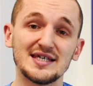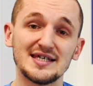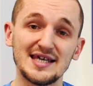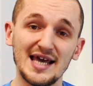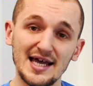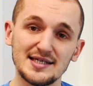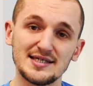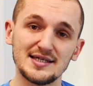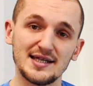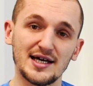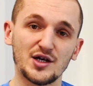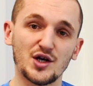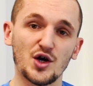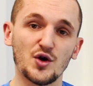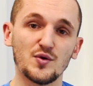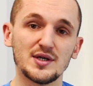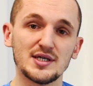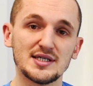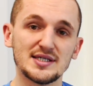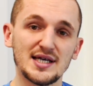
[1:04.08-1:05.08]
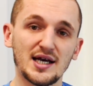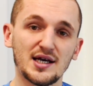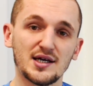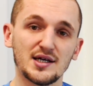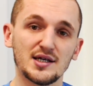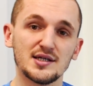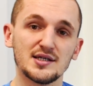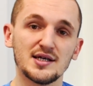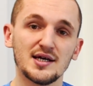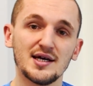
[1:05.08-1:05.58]
get to that code in a
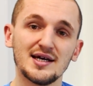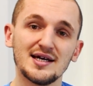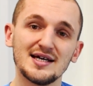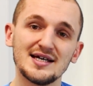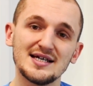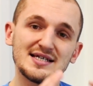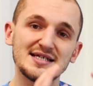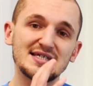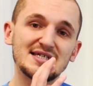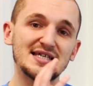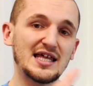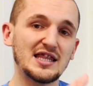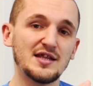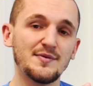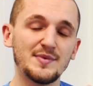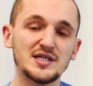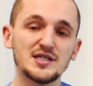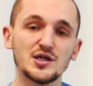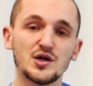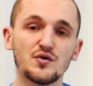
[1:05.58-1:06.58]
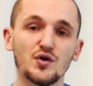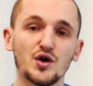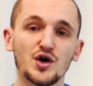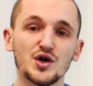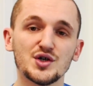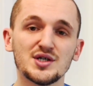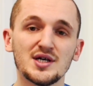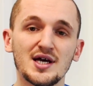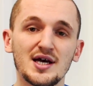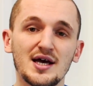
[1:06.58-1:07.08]
second, send them this
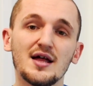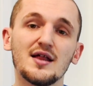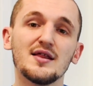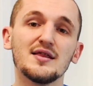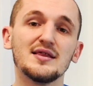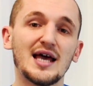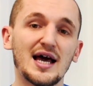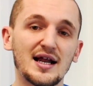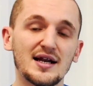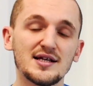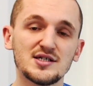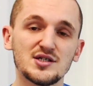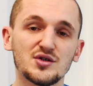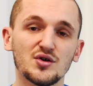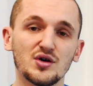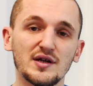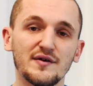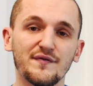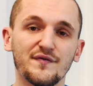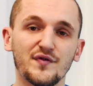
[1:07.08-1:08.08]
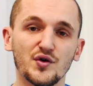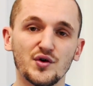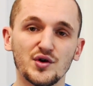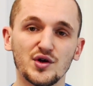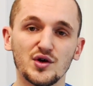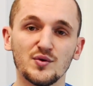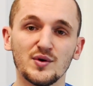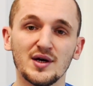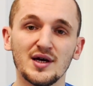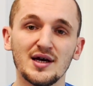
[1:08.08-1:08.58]
across, they'll install it for
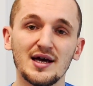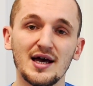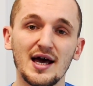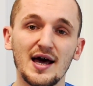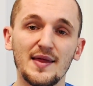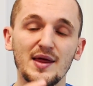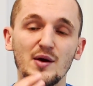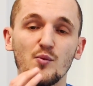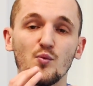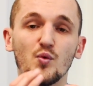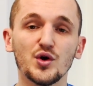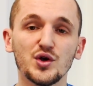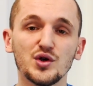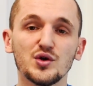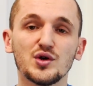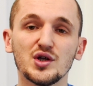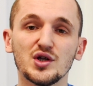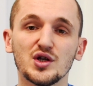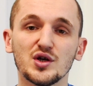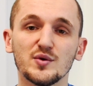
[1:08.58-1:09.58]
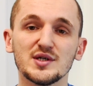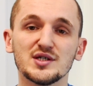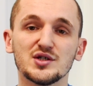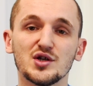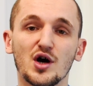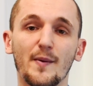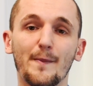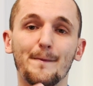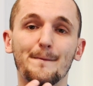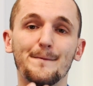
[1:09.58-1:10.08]
you, and then what you can do is
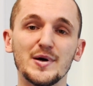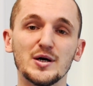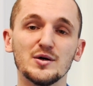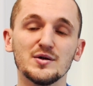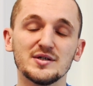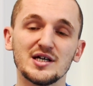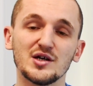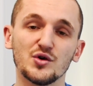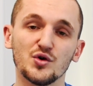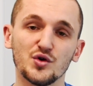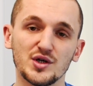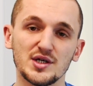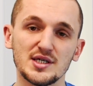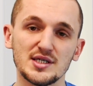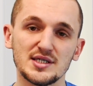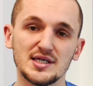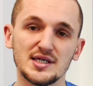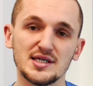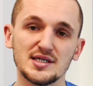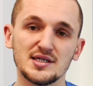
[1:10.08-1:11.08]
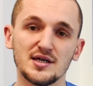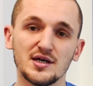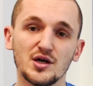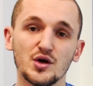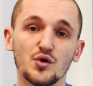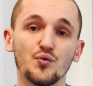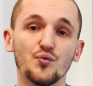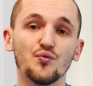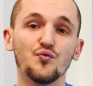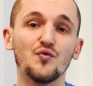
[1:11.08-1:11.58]
start building audiences
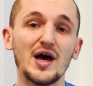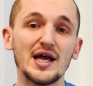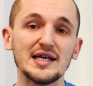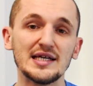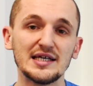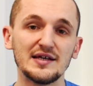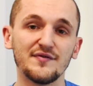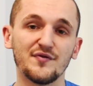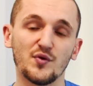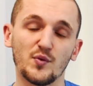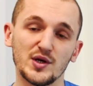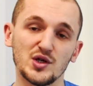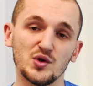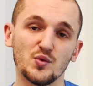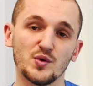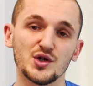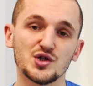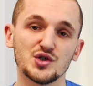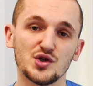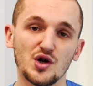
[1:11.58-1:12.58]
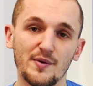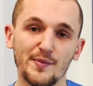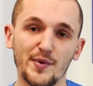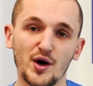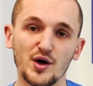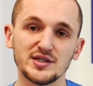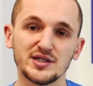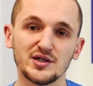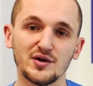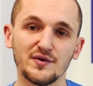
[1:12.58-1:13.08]
ready for when you want to start
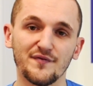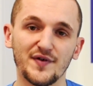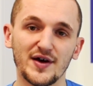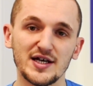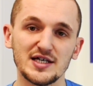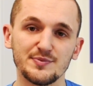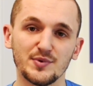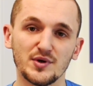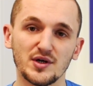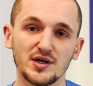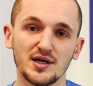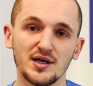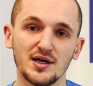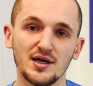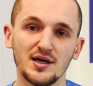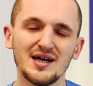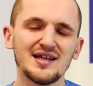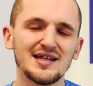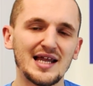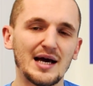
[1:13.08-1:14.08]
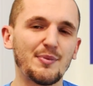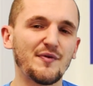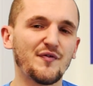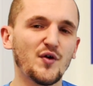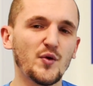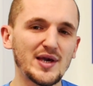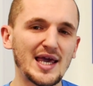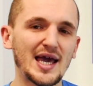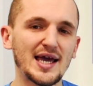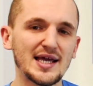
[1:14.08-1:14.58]
marketing on Facebook. Now,
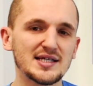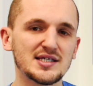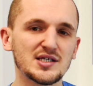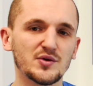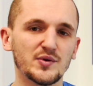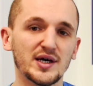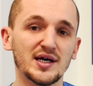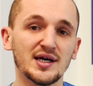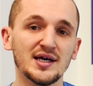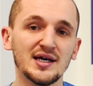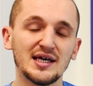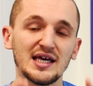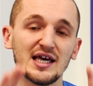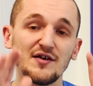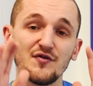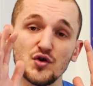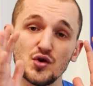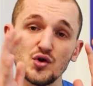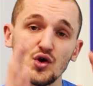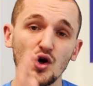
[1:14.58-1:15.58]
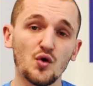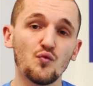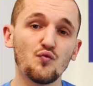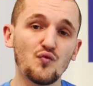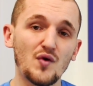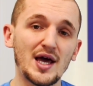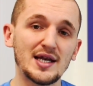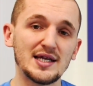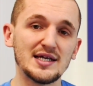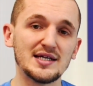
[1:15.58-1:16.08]
before we get into it, if you're not
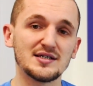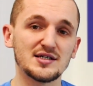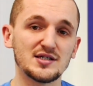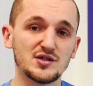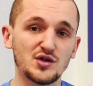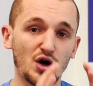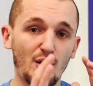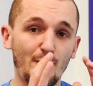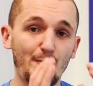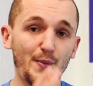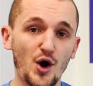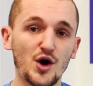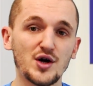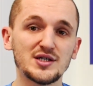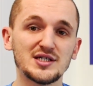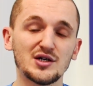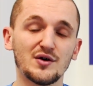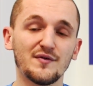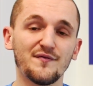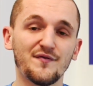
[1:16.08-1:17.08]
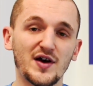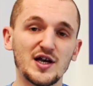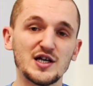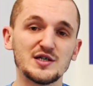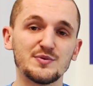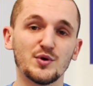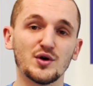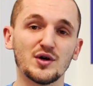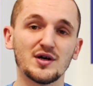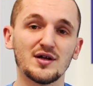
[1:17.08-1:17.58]
ready to start marketing on
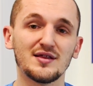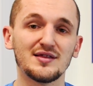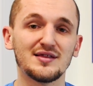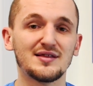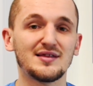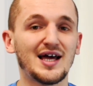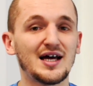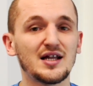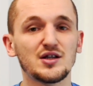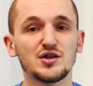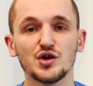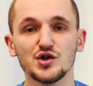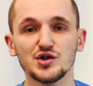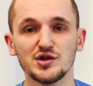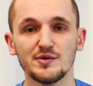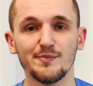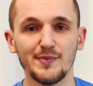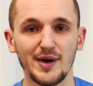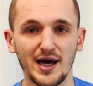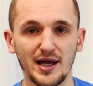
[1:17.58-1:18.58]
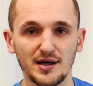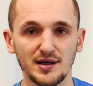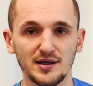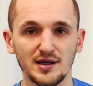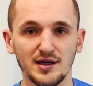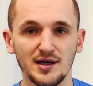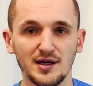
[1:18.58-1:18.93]
Facebook, that doesn't matter.